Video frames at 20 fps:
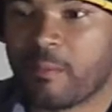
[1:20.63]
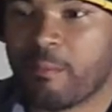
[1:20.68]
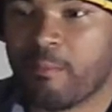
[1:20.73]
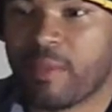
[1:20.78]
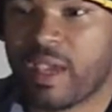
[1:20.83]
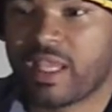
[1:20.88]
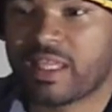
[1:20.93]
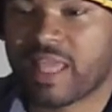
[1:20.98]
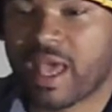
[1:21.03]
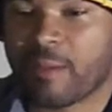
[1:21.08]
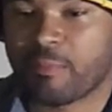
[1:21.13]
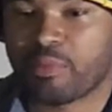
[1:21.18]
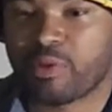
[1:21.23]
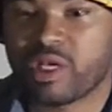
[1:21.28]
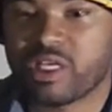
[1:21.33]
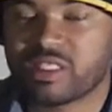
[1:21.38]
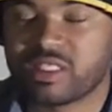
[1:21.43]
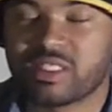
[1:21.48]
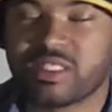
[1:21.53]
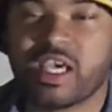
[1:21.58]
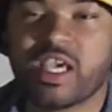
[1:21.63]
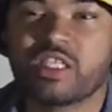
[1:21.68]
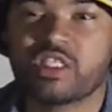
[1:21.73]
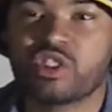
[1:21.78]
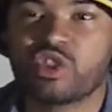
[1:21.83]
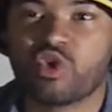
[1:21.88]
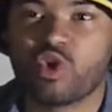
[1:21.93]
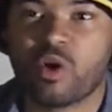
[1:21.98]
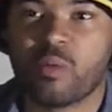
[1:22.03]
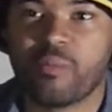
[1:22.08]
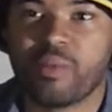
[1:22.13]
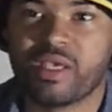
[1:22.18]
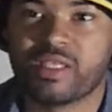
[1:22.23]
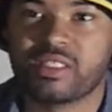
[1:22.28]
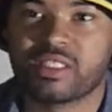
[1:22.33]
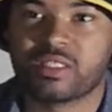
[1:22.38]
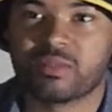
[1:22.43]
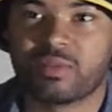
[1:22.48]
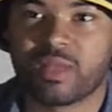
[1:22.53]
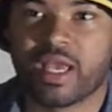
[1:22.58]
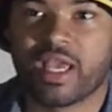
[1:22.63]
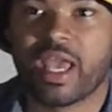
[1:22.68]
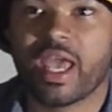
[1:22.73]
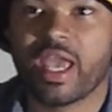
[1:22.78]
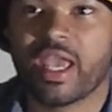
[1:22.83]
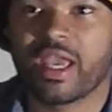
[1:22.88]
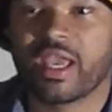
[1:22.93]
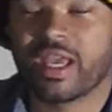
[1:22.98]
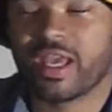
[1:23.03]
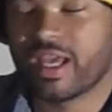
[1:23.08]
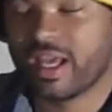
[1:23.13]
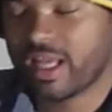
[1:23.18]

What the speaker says: make that presentation to a business like, hey,